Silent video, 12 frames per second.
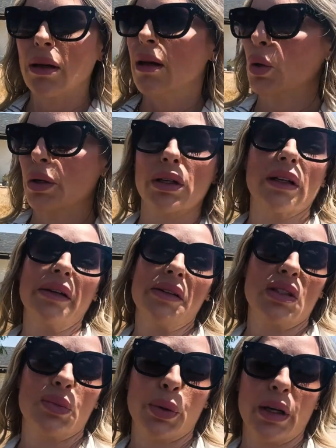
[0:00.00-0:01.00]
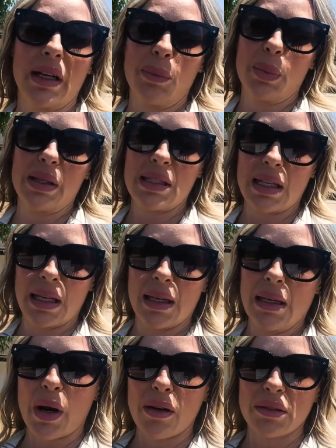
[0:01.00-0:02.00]
Northern is pretty busy,
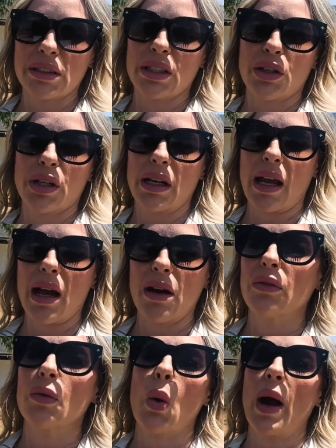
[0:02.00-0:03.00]
but obviously you're going to have